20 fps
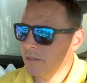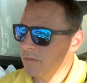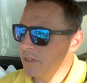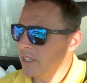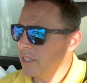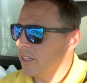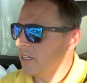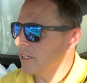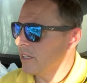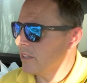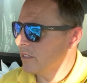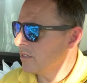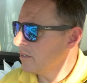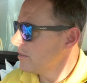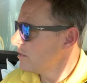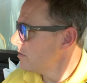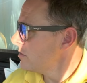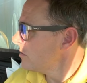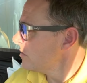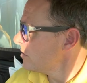getting,
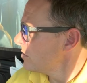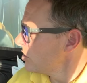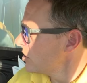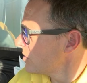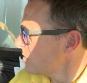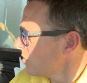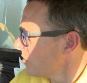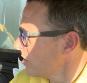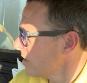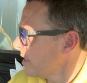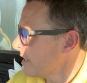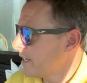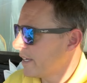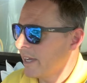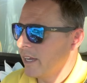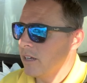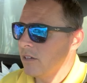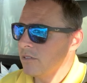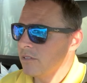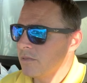just for the
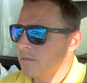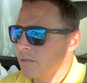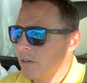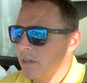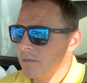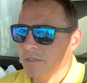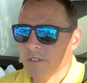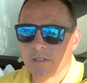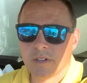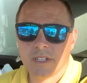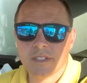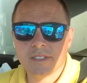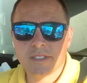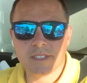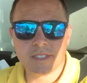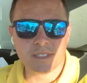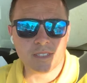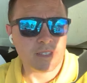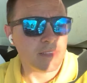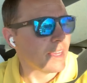accounts, probably around
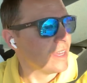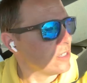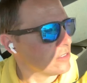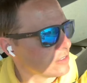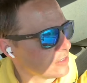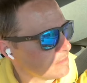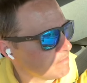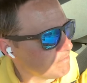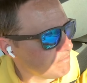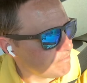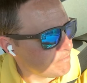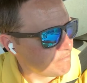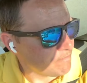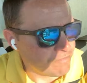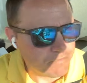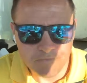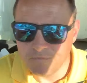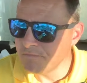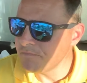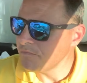$60,000.
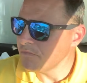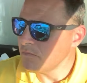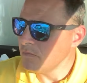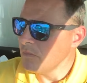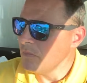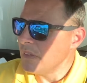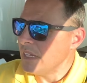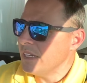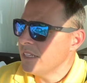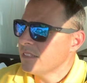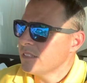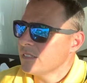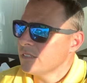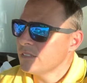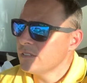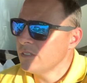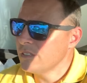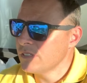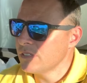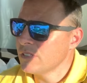
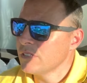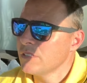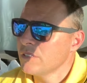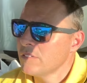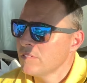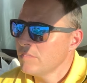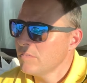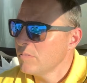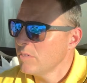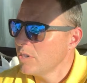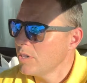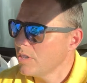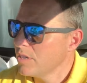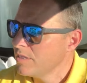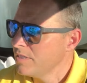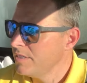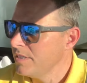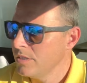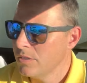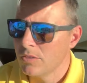It's a
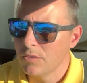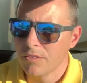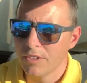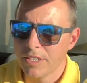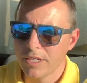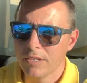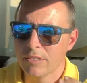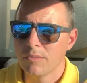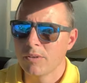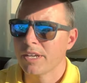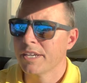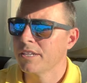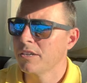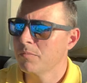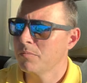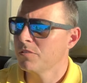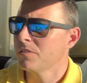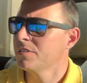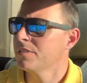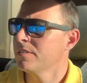deal that I get
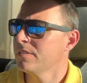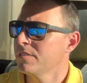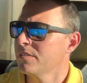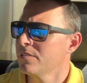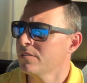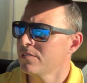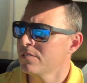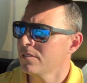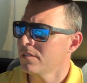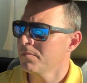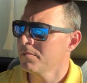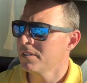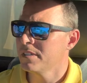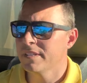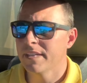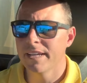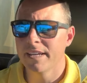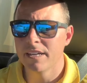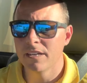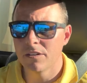something
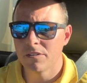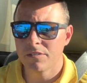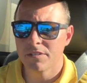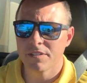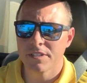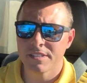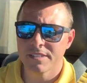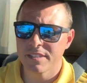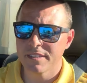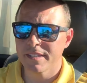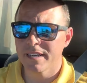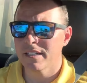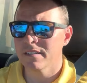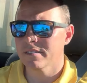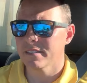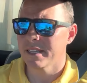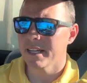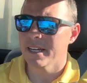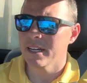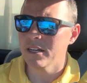down,
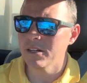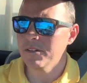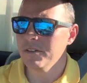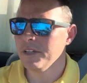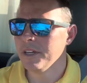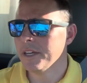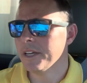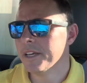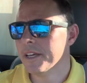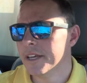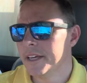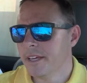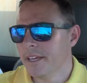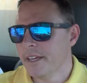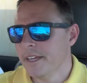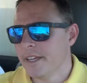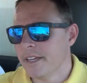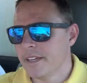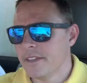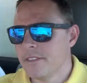$10,000 down,
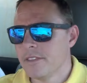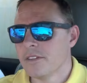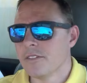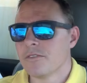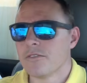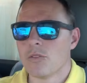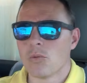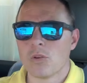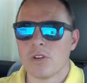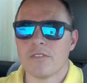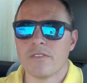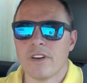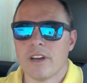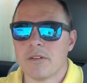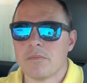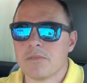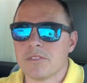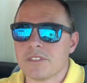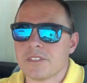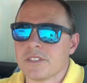and then
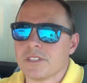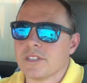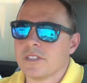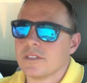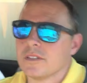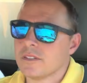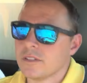45%